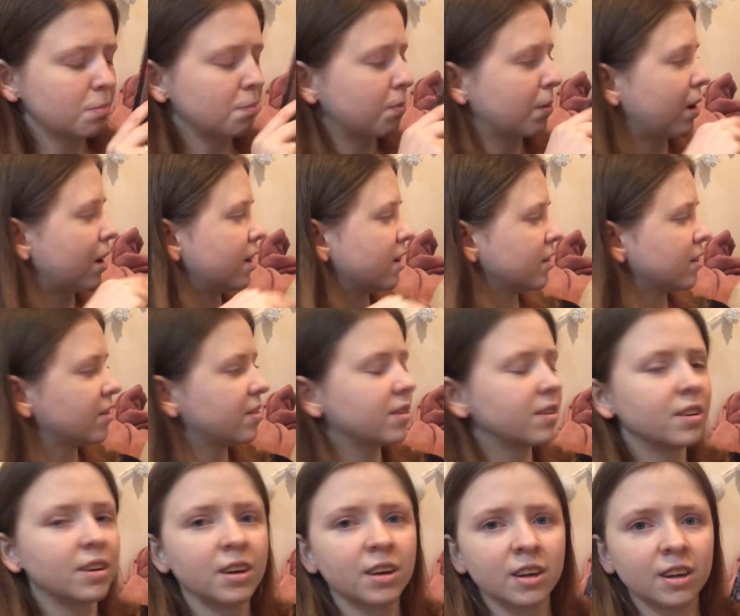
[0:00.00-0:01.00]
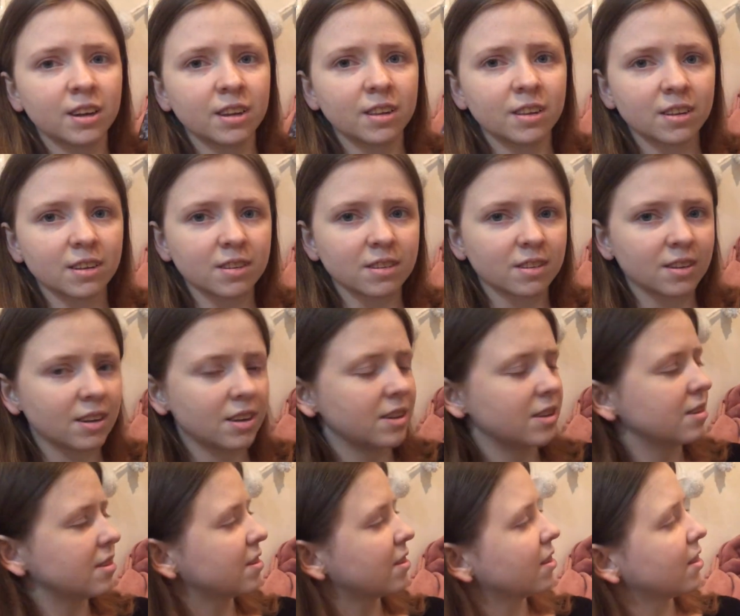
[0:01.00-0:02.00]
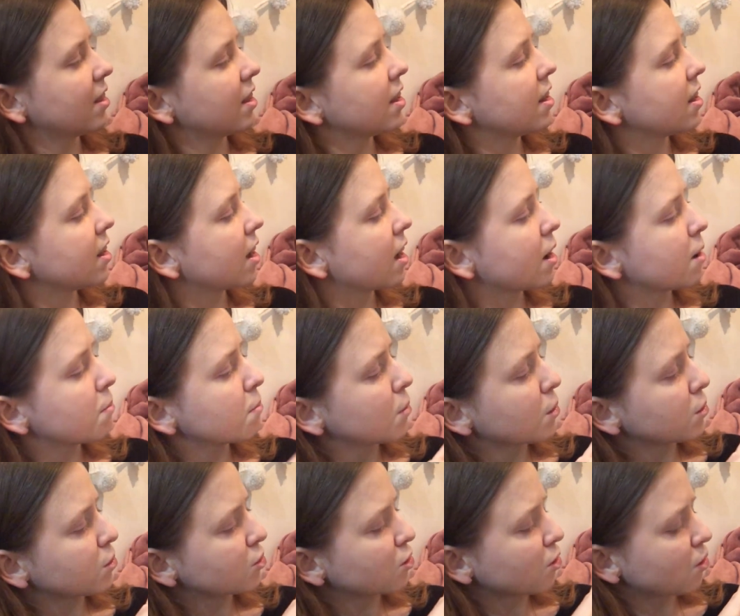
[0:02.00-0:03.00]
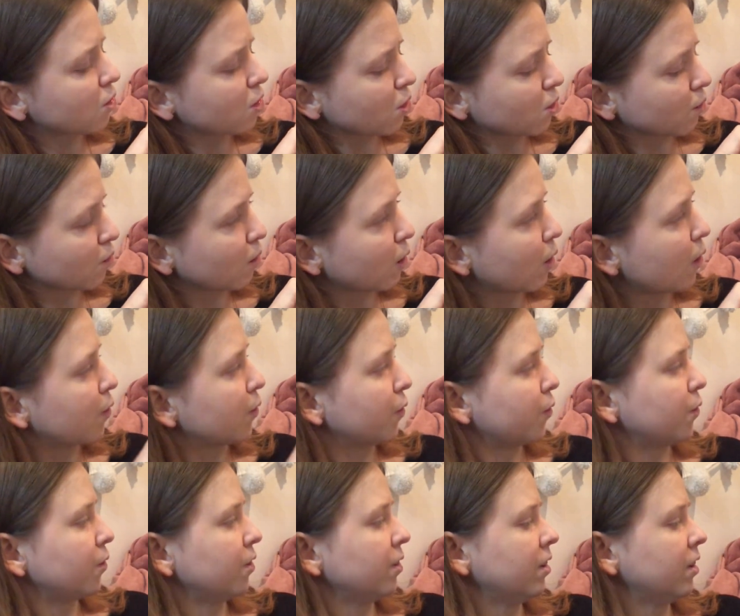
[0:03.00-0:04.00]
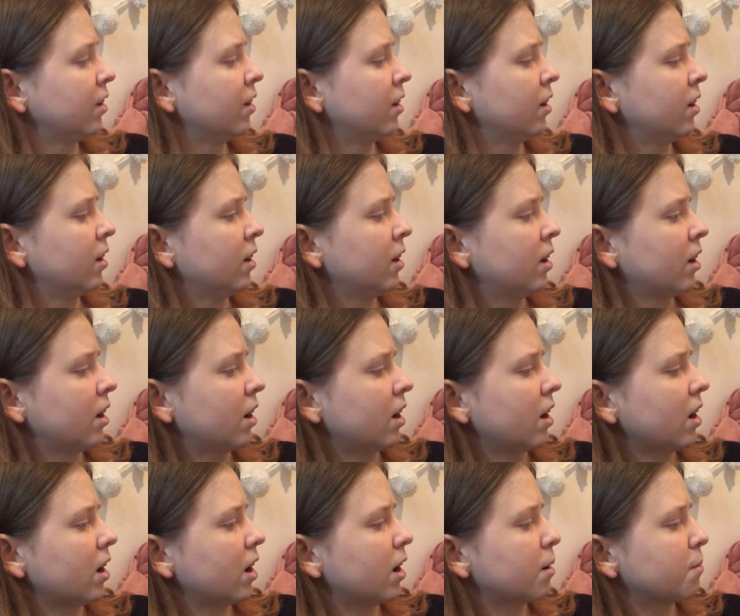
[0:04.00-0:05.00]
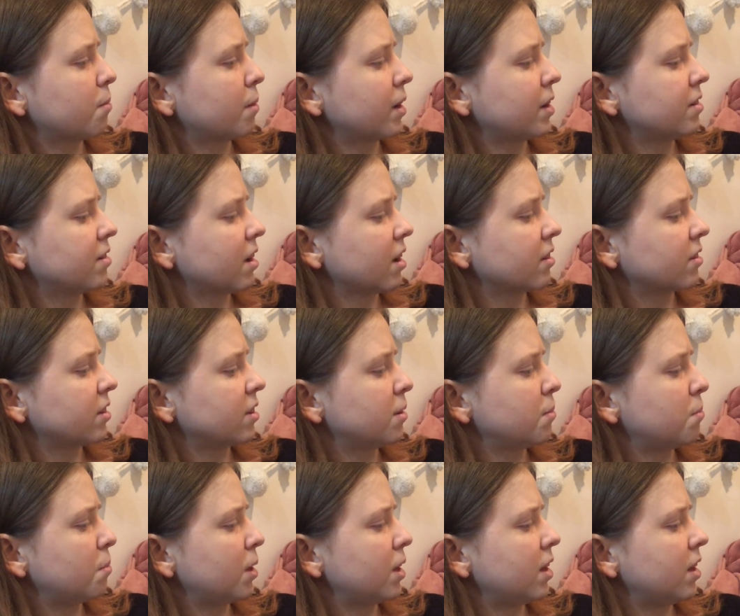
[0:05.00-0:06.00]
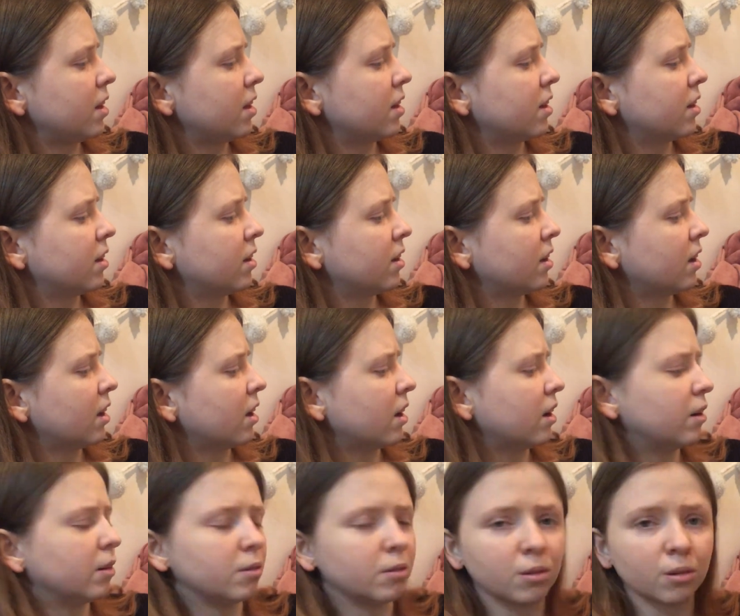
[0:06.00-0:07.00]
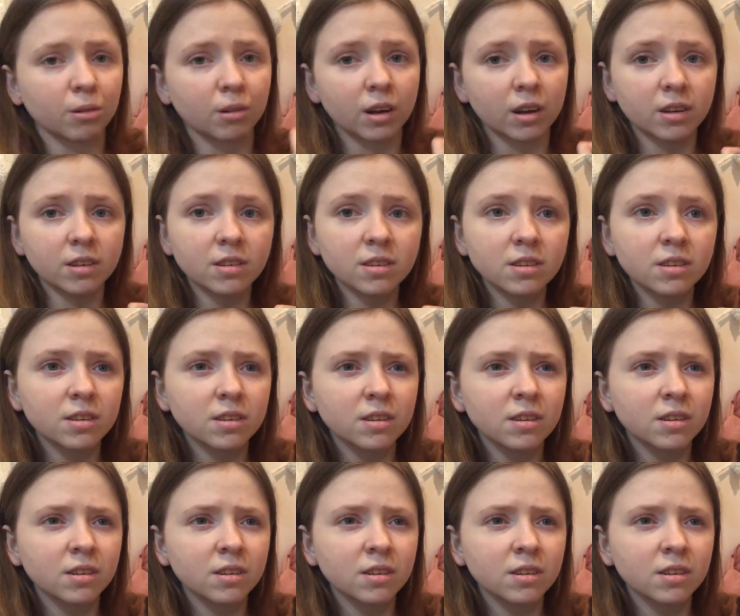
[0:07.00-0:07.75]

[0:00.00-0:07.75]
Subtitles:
but this is The Ambrosia Throne by Tati B. Alvarez,